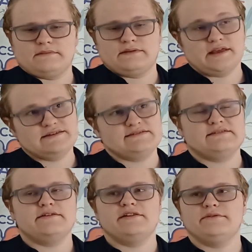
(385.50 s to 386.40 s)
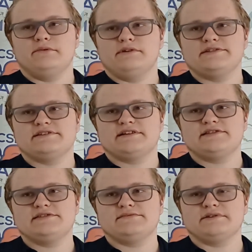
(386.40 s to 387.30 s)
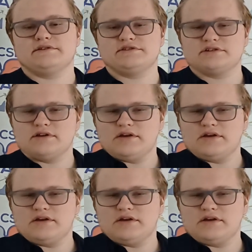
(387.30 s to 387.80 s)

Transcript: Next, early warning signs, which